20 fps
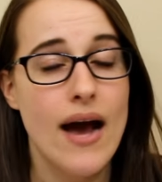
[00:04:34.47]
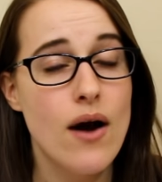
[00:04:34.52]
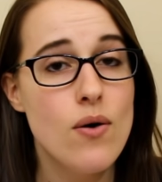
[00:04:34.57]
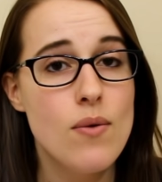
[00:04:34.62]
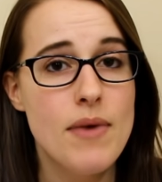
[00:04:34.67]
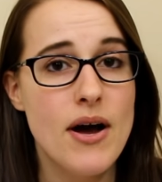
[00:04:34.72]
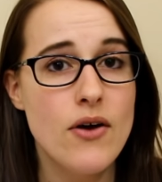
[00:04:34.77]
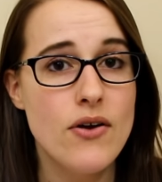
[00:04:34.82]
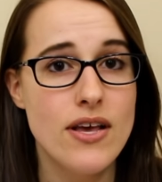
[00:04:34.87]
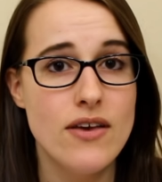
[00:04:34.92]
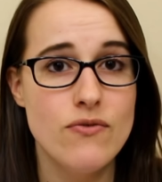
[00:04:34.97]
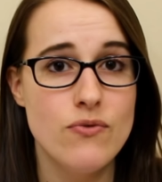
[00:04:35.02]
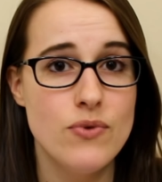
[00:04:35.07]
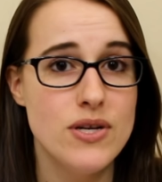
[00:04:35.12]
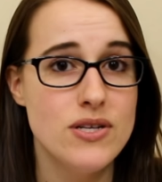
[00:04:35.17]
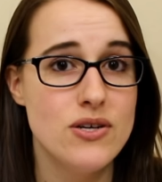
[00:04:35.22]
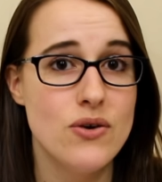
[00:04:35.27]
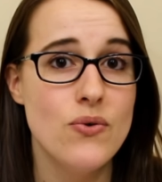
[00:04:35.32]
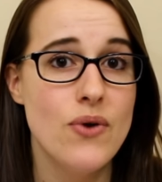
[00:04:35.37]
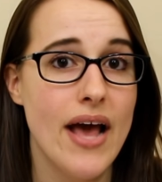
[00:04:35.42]
How about if
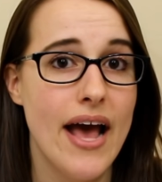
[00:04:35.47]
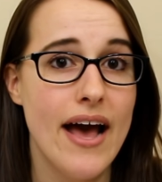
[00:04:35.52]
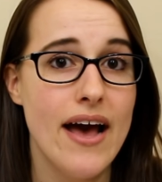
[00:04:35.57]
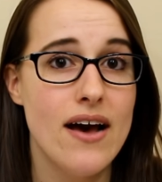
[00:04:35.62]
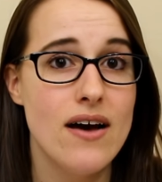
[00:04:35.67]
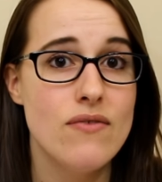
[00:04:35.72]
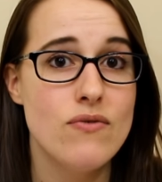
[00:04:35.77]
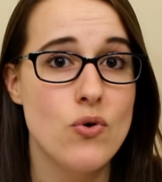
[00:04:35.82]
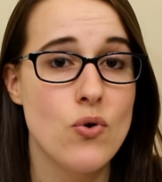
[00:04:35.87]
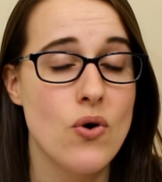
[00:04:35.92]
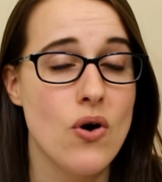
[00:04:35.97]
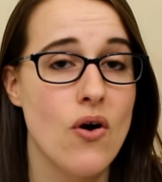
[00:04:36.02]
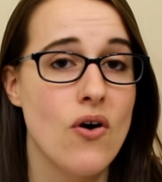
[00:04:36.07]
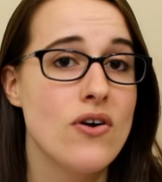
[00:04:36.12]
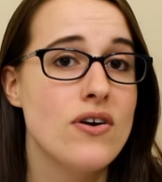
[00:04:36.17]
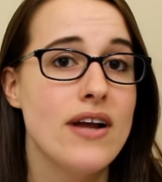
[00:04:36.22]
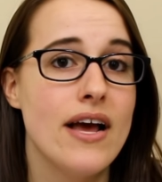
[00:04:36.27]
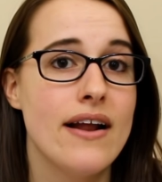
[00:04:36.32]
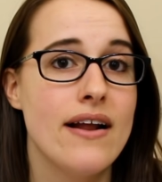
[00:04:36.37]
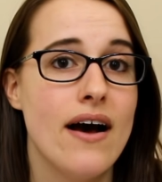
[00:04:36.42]
we don't have or
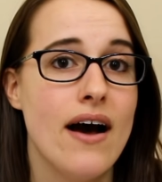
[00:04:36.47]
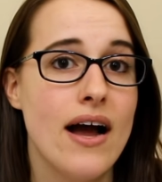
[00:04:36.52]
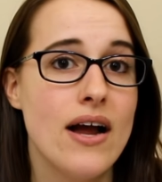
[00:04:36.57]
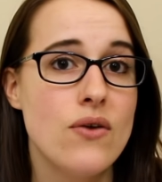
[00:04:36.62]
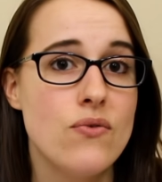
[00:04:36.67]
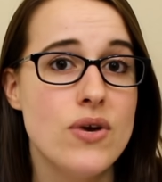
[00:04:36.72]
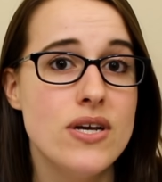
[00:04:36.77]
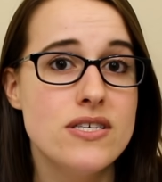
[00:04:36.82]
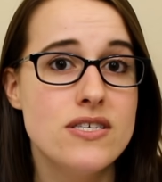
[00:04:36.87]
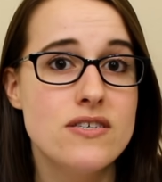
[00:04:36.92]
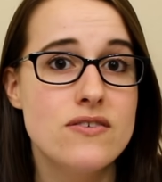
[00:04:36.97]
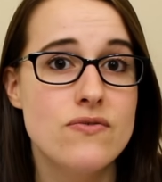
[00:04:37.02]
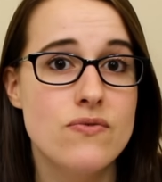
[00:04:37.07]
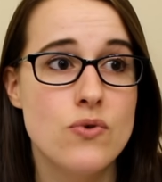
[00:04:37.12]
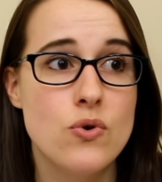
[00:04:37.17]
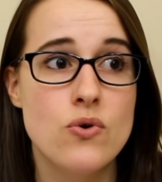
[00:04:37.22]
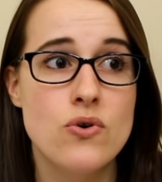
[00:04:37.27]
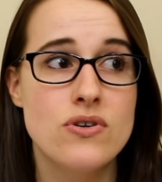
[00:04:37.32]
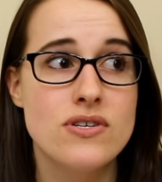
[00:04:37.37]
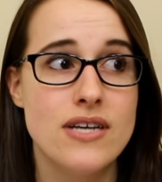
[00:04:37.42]
aren't at a high risk
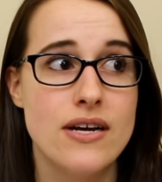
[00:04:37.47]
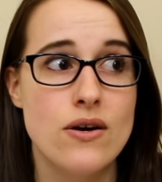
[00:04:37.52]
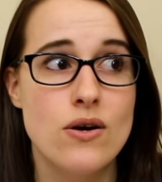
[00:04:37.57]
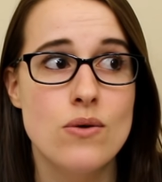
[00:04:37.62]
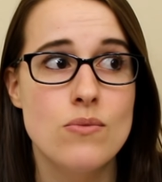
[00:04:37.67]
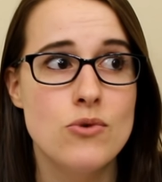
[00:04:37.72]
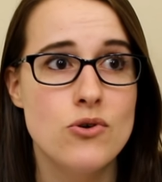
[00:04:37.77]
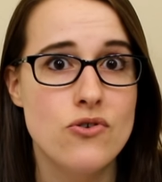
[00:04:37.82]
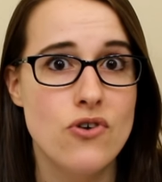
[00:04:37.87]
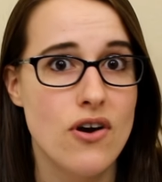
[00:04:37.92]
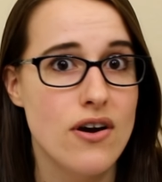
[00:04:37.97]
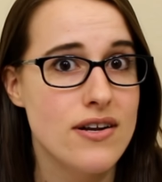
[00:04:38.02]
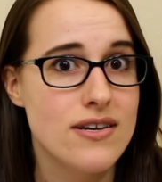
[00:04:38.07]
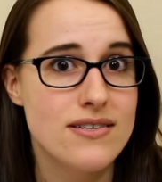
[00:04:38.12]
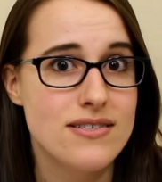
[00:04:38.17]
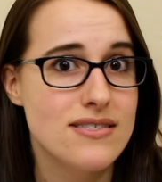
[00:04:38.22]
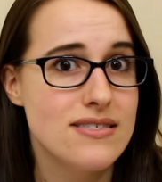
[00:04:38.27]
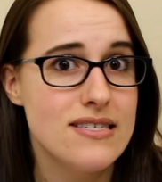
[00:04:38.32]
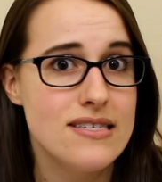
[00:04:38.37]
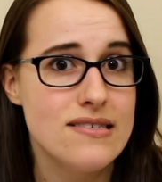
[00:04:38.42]
for terrible
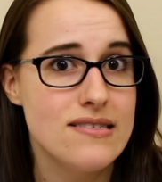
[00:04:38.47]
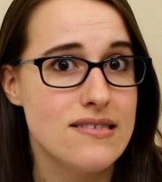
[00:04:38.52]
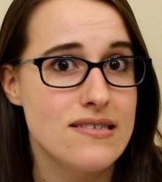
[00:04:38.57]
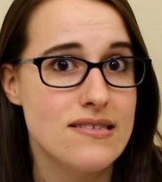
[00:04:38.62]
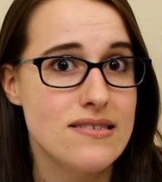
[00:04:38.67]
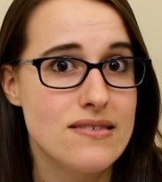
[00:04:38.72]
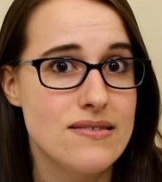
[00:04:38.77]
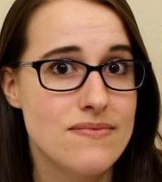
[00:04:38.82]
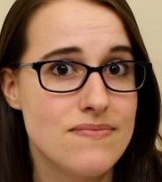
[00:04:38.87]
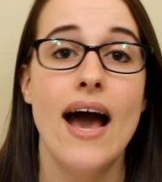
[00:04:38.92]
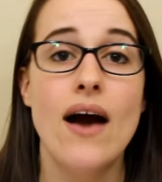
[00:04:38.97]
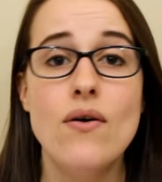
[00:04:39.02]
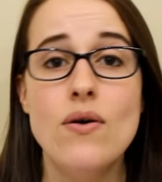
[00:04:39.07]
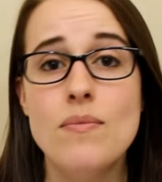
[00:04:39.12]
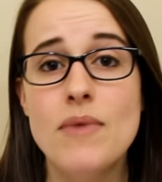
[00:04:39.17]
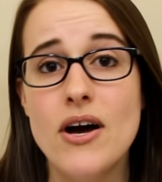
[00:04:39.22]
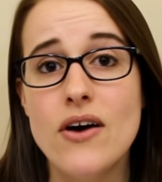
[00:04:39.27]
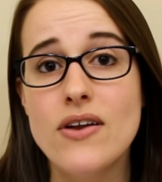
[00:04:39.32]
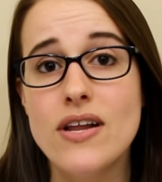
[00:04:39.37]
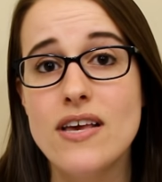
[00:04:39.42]
chronic diseases? How
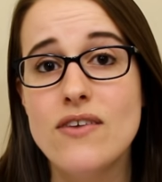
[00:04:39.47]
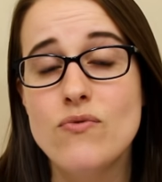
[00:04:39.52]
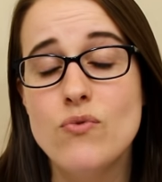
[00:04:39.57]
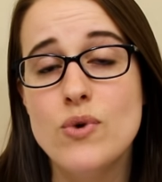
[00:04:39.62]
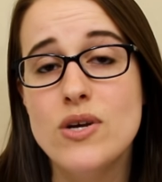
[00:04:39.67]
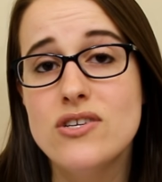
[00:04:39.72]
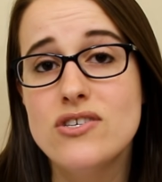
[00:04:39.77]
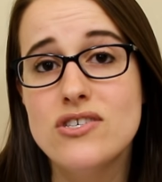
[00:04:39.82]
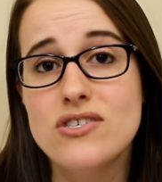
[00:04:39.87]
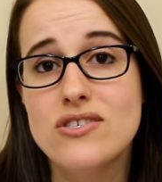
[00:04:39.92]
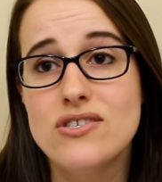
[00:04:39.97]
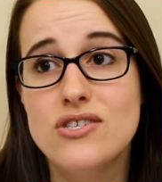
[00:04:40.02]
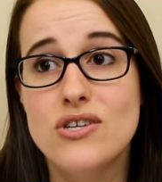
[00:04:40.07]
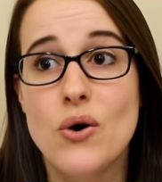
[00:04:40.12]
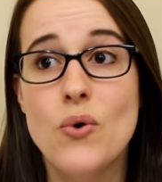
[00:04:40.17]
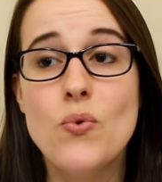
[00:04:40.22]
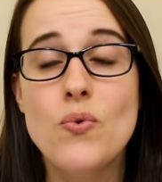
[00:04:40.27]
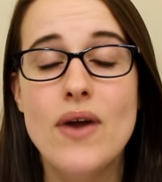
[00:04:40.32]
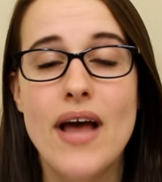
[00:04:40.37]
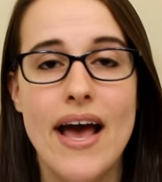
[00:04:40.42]
about if we just
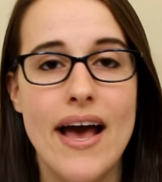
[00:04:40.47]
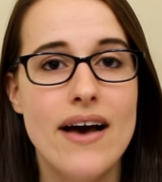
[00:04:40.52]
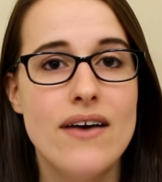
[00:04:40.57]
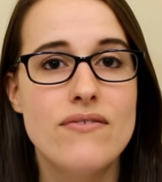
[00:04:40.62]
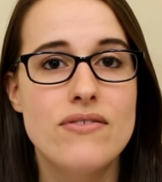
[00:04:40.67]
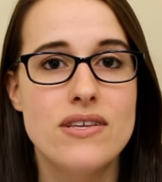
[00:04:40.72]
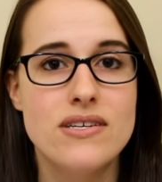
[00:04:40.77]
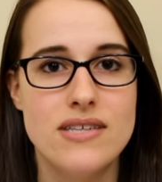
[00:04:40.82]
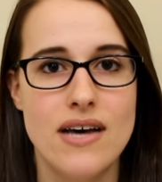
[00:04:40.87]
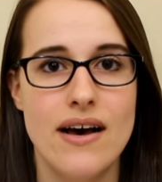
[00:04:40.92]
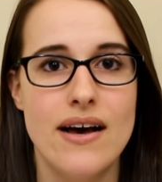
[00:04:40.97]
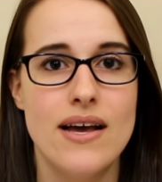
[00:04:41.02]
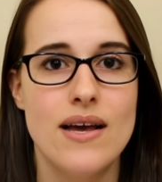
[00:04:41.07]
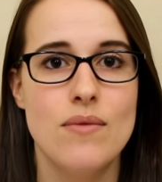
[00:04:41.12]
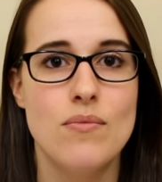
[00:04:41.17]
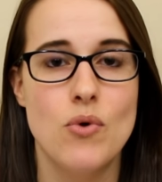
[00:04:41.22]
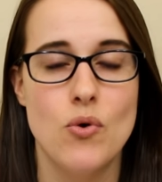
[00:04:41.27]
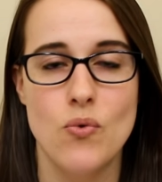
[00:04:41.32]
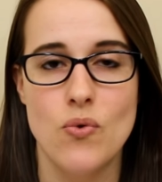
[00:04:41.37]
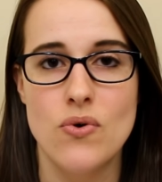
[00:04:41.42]
don't have the
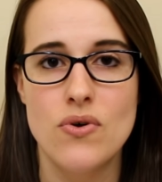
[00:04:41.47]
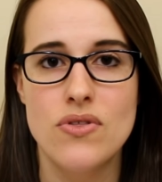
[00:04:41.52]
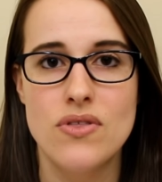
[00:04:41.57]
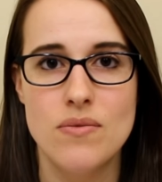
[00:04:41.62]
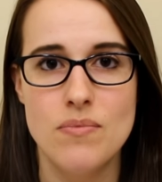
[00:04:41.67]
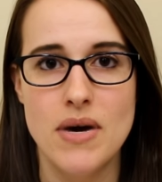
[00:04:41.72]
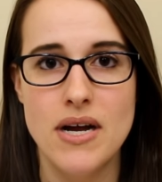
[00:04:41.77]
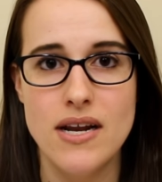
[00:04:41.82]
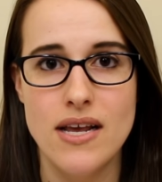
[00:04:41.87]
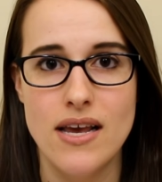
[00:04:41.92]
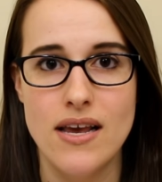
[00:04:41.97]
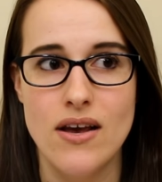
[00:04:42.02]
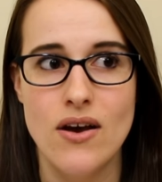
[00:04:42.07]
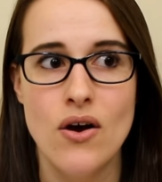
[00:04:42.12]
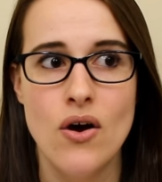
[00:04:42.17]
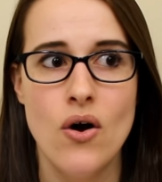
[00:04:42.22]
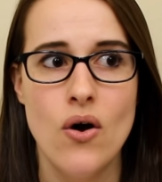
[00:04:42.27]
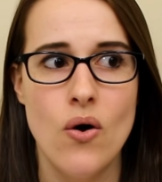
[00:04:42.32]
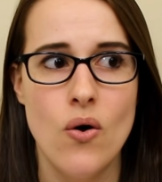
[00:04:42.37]
time or the money